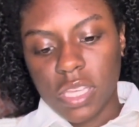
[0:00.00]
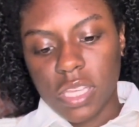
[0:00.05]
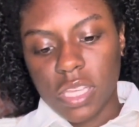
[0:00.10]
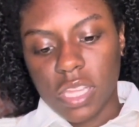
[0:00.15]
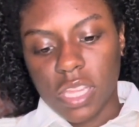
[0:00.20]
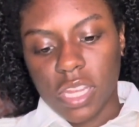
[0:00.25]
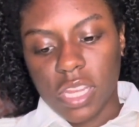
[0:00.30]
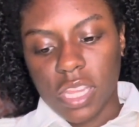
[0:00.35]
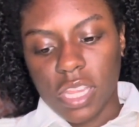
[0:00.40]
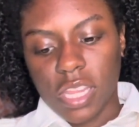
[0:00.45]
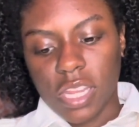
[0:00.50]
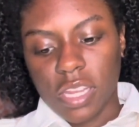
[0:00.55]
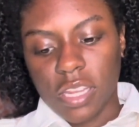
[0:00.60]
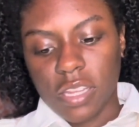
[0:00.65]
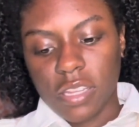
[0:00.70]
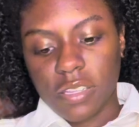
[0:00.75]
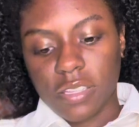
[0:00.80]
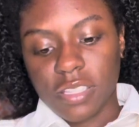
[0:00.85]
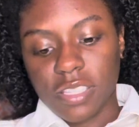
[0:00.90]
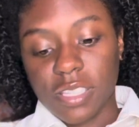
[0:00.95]
and
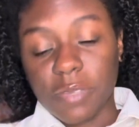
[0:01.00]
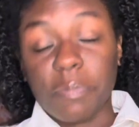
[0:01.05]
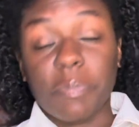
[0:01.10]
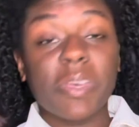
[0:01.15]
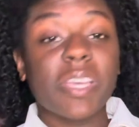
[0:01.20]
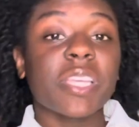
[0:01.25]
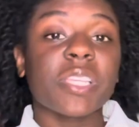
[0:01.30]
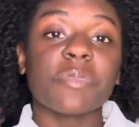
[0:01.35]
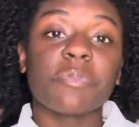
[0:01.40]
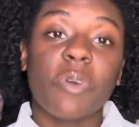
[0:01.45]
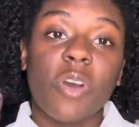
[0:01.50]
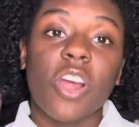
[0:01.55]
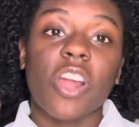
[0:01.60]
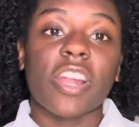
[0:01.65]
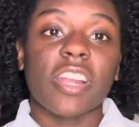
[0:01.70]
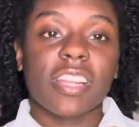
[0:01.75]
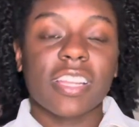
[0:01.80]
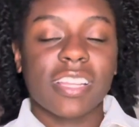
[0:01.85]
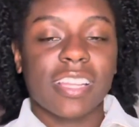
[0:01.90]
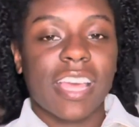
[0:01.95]
then the biggest
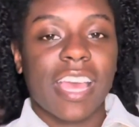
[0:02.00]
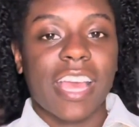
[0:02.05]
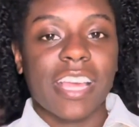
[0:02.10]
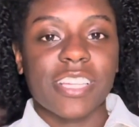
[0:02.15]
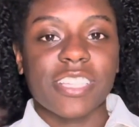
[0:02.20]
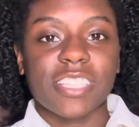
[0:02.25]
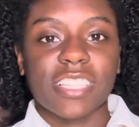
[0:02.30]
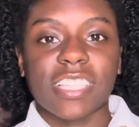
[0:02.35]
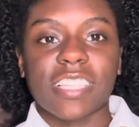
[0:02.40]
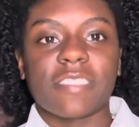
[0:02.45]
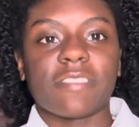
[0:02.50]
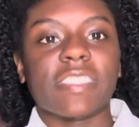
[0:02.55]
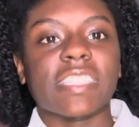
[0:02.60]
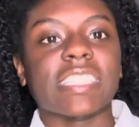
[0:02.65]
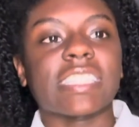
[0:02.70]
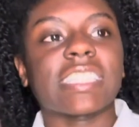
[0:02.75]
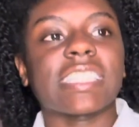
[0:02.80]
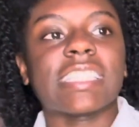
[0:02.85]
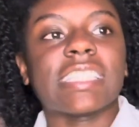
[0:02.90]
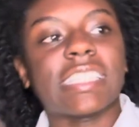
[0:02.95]
part actually of
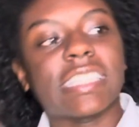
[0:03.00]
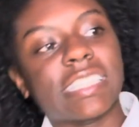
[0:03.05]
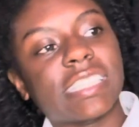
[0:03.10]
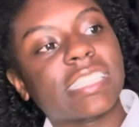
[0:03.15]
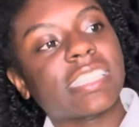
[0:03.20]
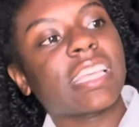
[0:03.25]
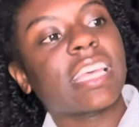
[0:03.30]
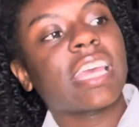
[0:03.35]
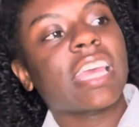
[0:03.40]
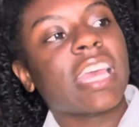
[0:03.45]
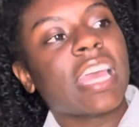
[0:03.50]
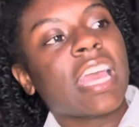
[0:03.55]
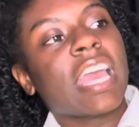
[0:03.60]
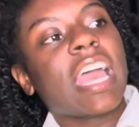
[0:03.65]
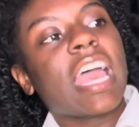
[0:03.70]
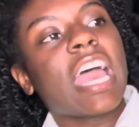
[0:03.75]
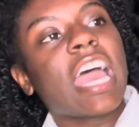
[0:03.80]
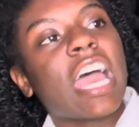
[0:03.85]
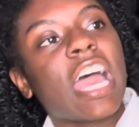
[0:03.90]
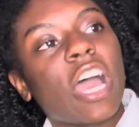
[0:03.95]
this is
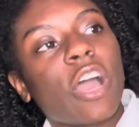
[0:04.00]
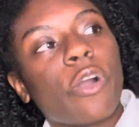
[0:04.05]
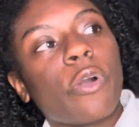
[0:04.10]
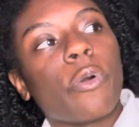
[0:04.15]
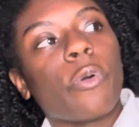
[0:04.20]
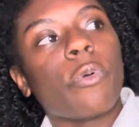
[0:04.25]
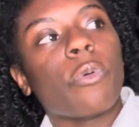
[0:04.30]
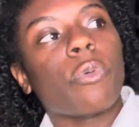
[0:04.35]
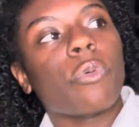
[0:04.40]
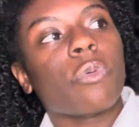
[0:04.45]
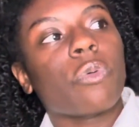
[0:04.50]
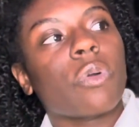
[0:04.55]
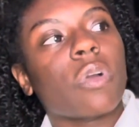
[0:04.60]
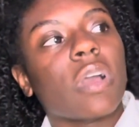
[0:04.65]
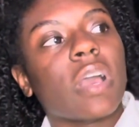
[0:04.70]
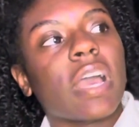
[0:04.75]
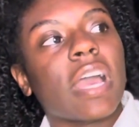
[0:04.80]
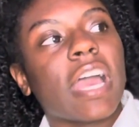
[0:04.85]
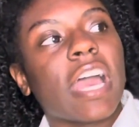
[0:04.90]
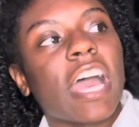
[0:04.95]
how
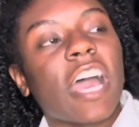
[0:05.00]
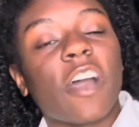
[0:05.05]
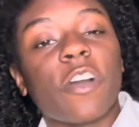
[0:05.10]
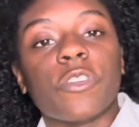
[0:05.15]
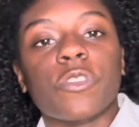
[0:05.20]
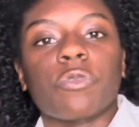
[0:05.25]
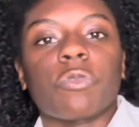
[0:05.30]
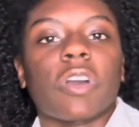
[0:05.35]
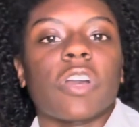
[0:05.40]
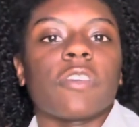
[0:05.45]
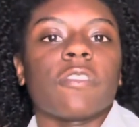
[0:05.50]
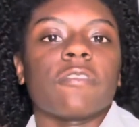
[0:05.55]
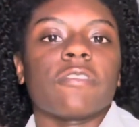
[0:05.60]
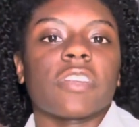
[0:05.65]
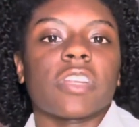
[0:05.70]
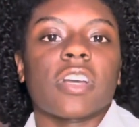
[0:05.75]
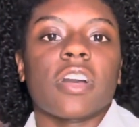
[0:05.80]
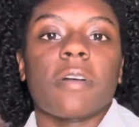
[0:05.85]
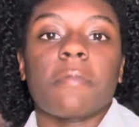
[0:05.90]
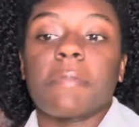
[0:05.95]
do I
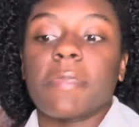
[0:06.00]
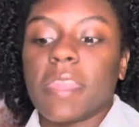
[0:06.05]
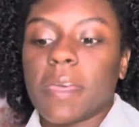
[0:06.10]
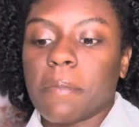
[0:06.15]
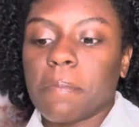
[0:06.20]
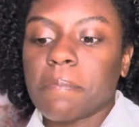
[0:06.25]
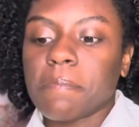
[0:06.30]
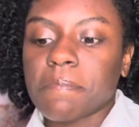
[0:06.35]
overcome them?